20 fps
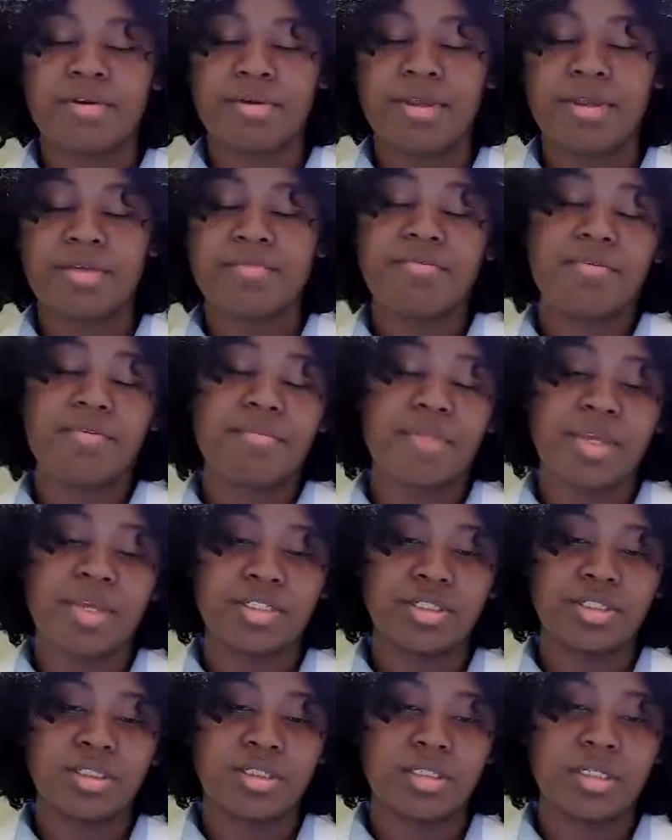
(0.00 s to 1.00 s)

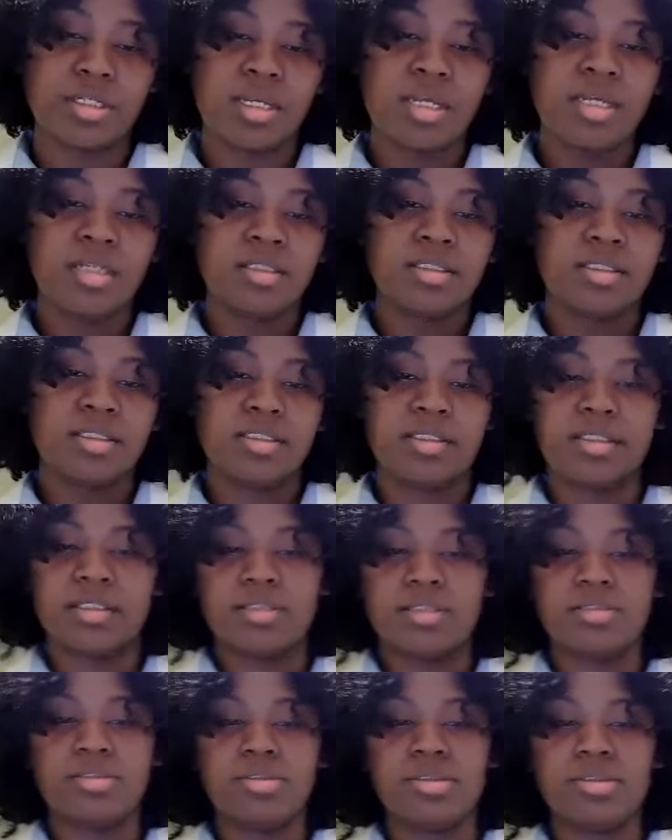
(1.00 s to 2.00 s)
information, such
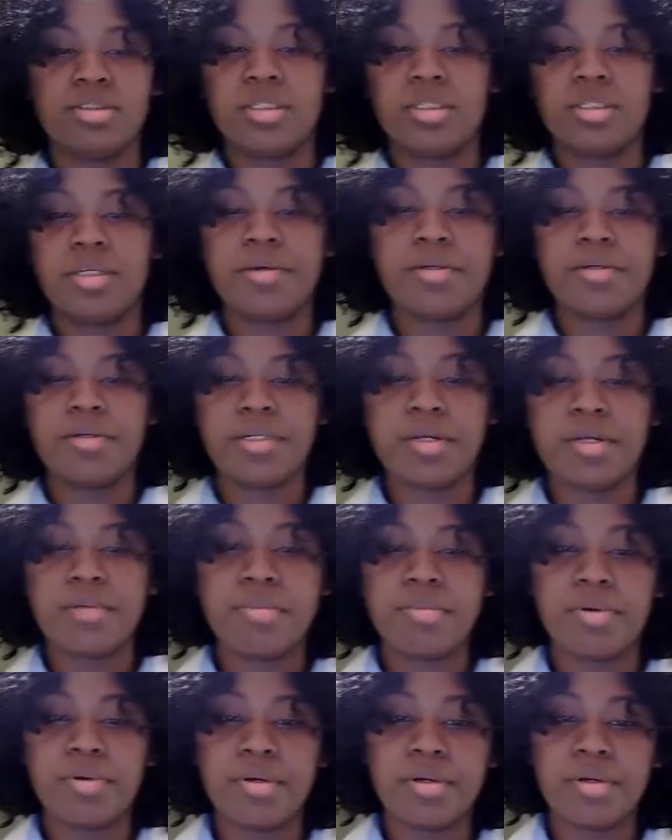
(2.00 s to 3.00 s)
as social security
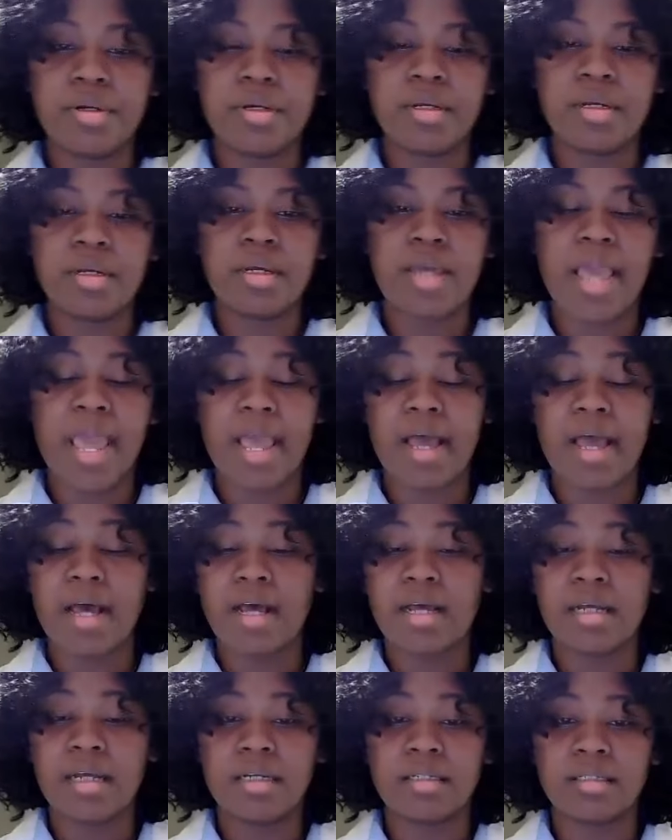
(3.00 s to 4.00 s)
number,
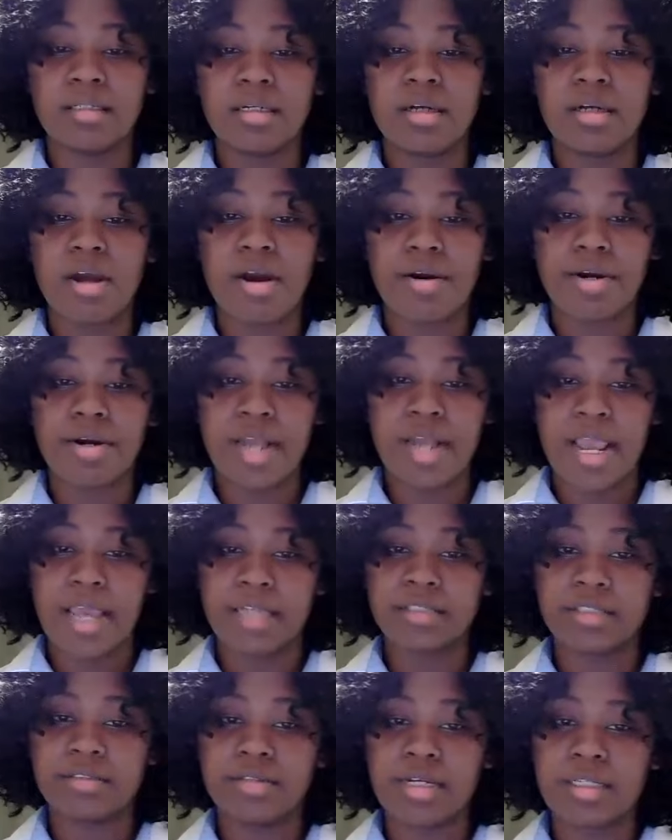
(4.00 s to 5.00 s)
current
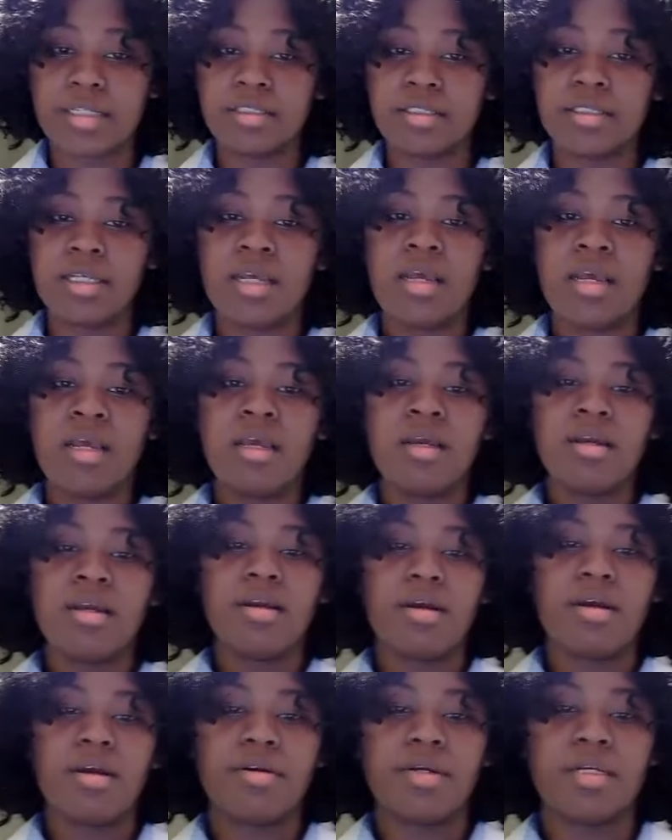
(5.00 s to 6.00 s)
address,
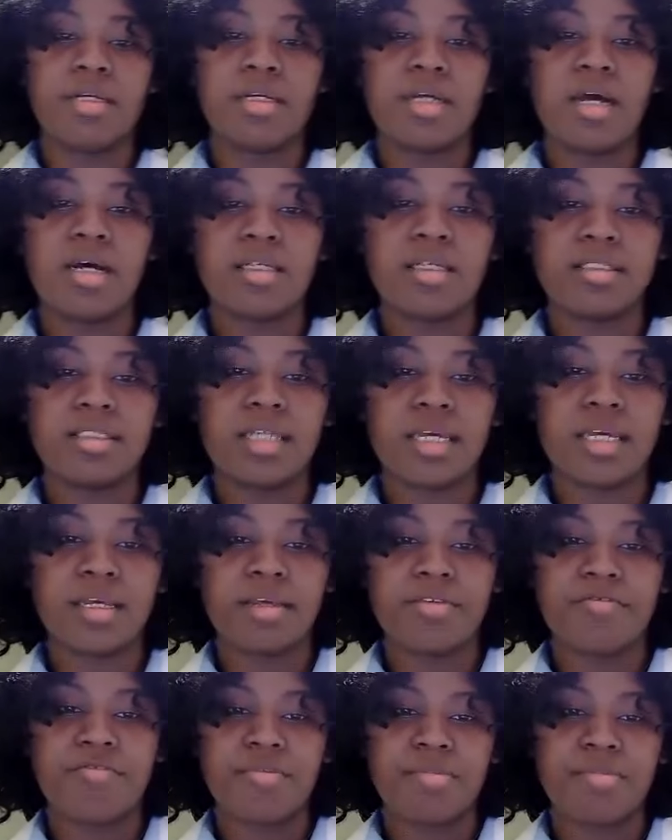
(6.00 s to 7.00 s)
current contact
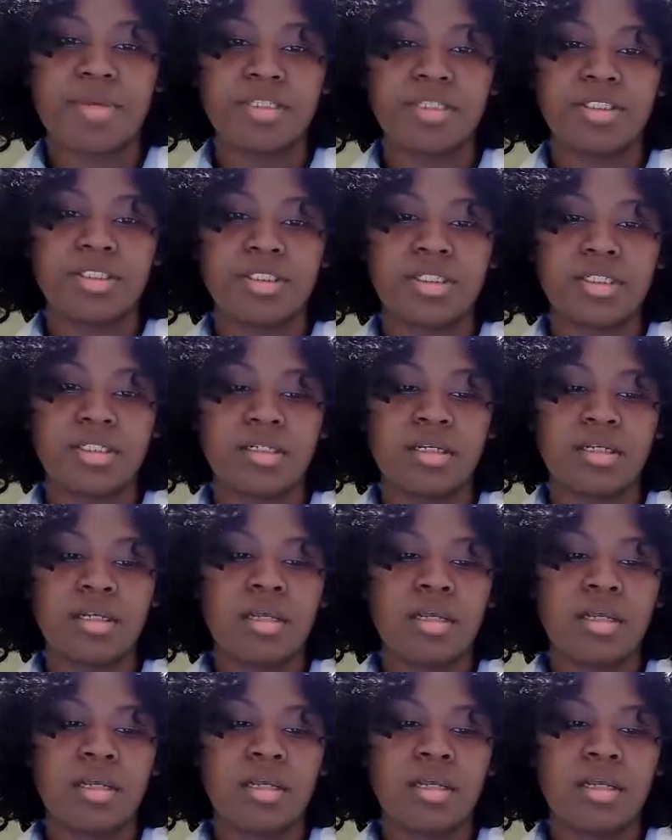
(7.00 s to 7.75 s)
information,